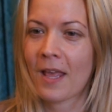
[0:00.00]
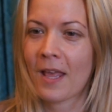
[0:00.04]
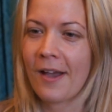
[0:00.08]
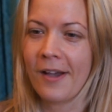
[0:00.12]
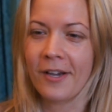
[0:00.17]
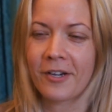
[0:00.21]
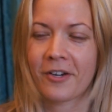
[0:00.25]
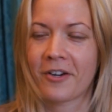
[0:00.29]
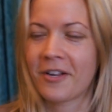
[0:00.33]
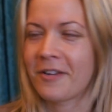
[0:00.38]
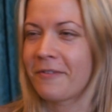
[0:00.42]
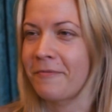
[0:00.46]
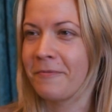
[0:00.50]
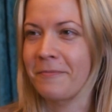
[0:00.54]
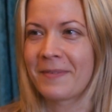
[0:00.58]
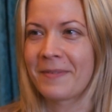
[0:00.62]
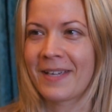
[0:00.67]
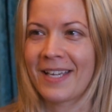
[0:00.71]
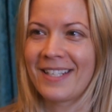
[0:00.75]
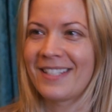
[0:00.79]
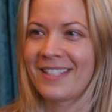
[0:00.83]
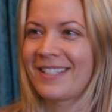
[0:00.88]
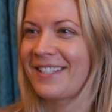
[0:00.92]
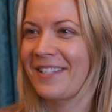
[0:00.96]
I can't even
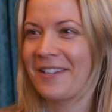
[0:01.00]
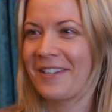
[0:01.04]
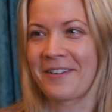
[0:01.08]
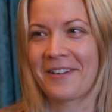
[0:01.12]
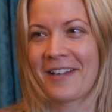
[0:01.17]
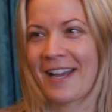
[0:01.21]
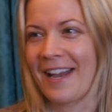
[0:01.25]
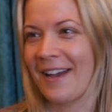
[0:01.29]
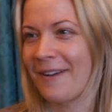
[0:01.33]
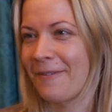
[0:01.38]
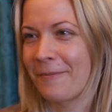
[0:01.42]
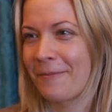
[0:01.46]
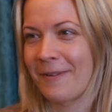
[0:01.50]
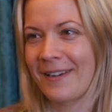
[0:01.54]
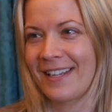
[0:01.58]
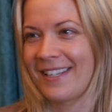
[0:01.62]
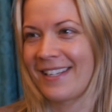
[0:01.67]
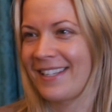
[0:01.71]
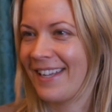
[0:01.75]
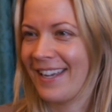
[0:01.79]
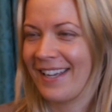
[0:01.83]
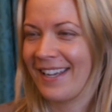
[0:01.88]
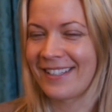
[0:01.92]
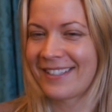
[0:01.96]
begin to tell you how
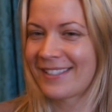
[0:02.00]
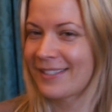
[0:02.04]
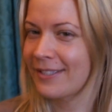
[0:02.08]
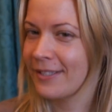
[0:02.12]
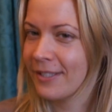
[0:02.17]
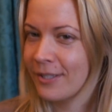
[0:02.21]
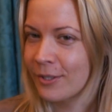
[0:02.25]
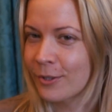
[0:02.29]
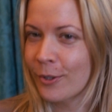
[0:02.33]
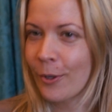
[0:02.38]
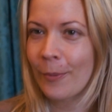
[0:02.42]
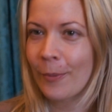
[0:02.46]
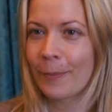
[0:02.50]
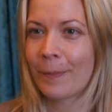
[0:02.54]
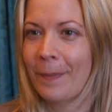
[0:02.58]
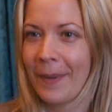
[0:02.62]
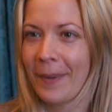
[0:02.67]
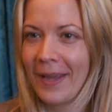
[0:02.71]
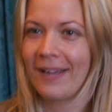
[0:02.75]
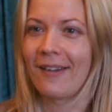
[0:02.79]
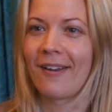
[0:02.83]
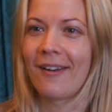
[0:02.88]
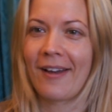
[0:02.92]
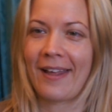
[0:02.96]
weird it is to not
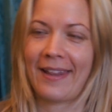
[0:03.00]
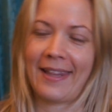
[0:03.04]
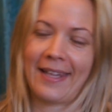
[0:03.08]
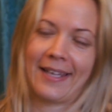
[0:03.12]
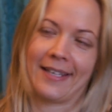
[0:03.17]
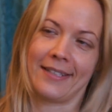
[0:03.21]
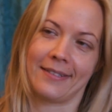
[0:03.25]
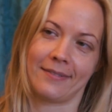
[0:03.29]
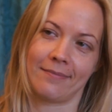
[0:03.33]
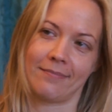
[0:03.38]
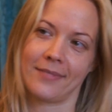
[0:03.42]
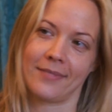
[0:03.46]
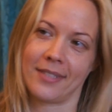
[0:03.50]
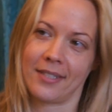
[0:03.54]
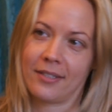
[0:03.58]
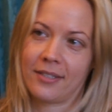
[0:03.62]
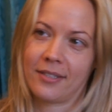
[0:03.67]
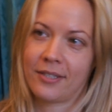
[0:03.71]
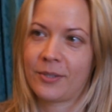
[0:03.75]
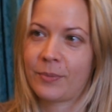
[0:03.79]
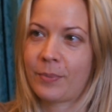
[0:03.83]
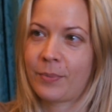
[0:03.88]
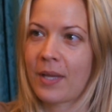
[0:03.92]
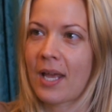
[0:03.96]
be like that, to
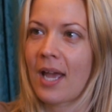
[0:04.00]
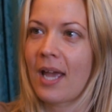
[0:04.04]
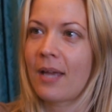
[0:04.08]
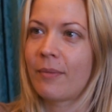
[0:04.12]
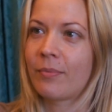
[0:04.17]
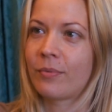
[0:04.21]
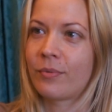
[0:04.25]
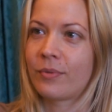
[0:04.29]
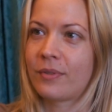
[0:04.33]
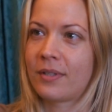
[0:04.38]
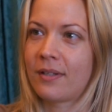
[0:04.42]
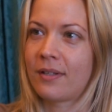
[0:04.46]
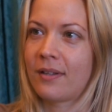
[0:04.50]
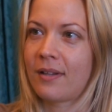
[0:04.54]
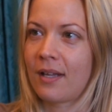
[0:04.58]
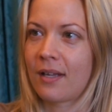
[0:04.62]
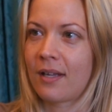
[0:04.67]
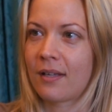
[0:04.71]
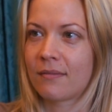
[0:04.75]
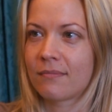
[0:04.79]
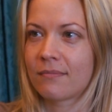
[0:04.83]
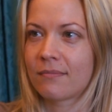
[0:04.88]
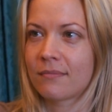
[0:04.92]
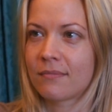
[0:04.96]
just be able to
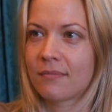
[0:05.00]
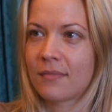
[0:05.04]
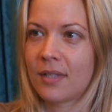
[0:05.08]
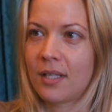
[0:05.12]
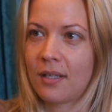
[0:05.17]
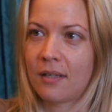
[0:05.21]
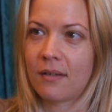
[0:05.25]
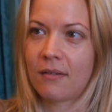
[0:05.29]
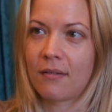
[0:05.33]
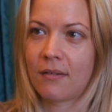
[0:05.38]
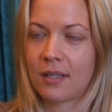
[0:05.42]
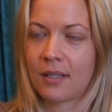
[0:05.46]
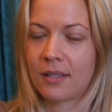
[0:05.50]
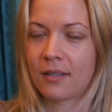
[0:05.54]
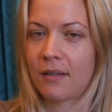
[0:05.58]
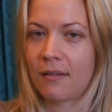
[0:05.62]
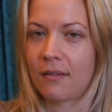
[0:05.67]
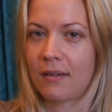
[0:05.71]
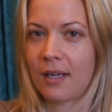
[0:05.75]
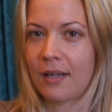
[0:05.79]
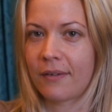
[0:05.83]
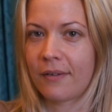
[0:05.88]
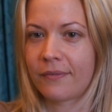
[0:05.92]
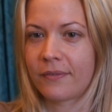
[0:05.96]
think, you know, I
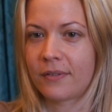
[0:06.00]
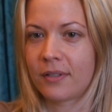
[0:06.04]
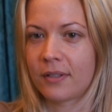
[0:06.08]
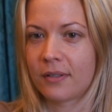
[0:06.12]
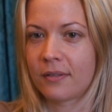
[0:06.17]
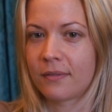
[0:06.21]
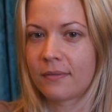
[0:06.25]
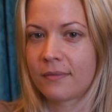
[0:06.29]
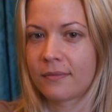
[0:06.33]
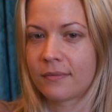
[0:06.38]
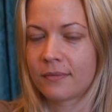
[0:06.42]
don't have to.